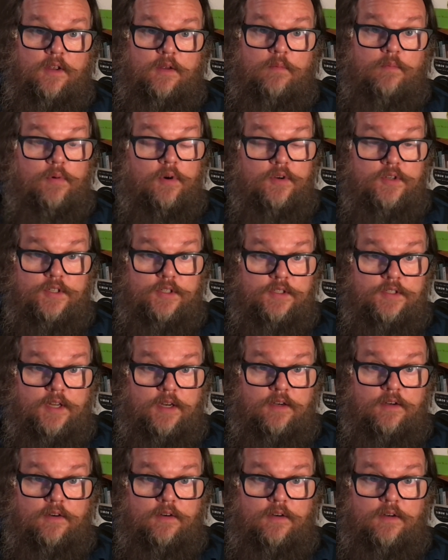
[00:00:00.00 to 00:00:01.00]

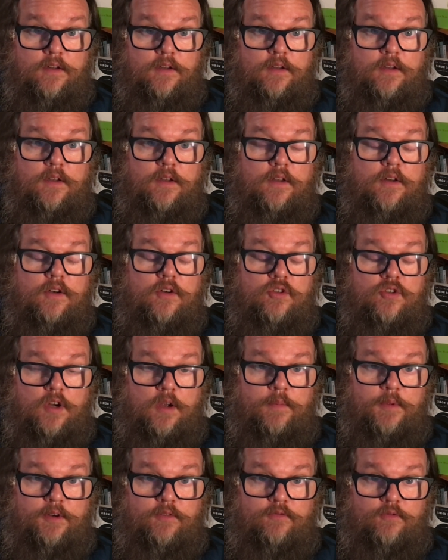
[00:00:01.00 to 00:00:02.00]
person-centered,
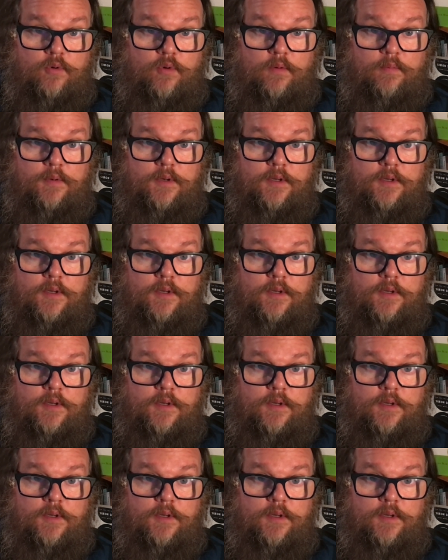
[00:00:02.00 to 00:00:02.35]
trauma-informed.